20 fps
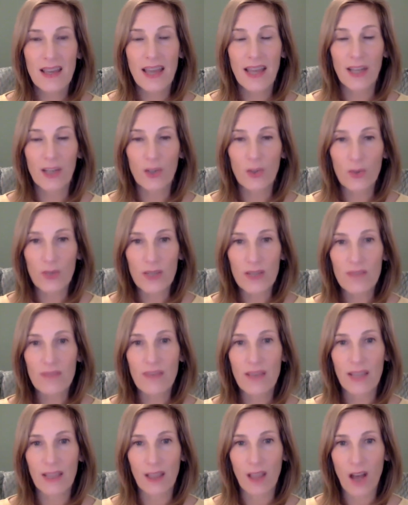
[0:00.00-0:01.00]
and grief
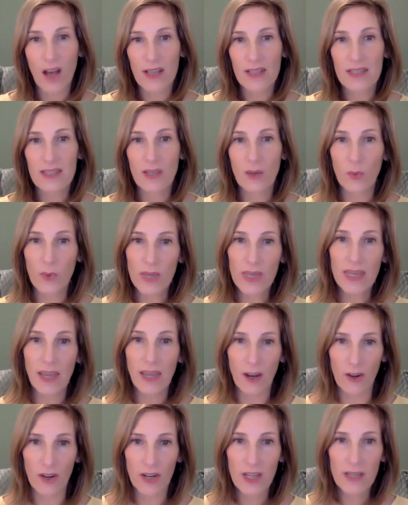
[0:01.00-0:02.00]
and loss that we
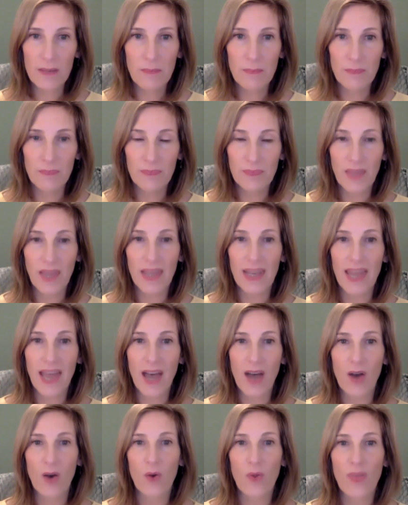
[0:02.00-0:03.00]
carry and
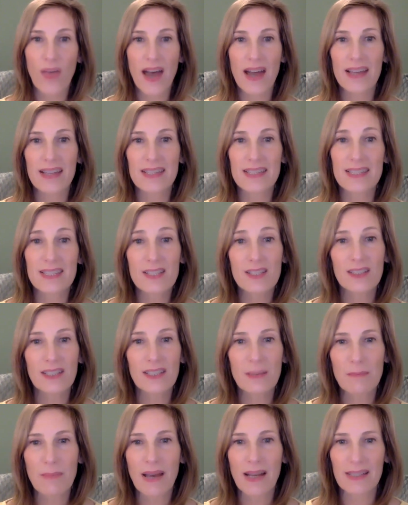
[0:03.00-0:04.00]
how that is still
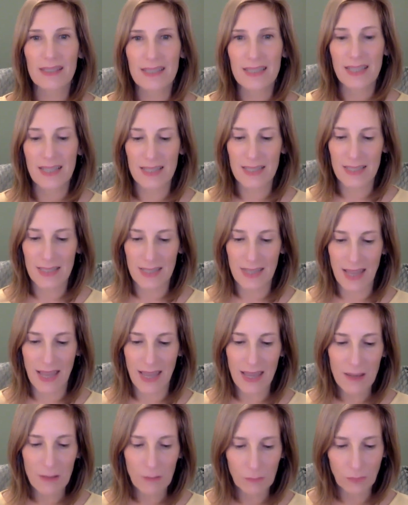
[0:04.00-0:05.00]
impacting us
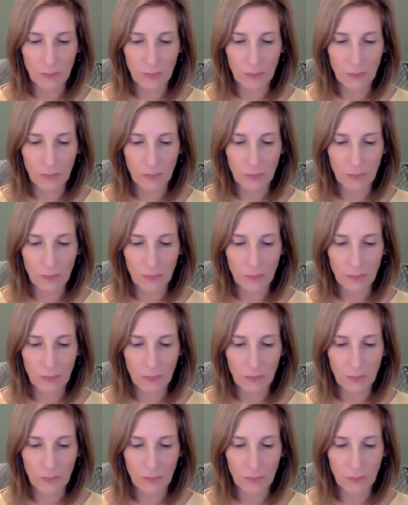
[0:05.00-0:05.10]
today.